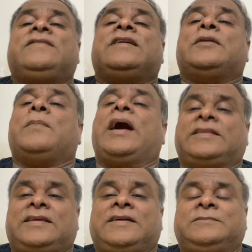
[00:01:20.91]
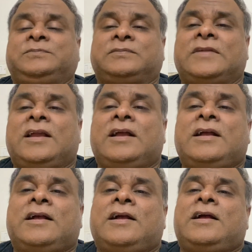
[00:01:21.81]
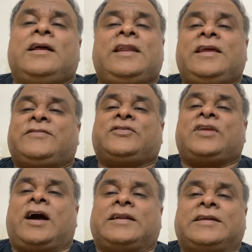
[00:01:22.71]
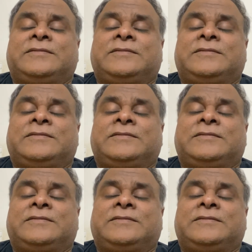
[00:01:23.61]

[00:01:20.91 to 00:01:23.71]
and math. Let's start.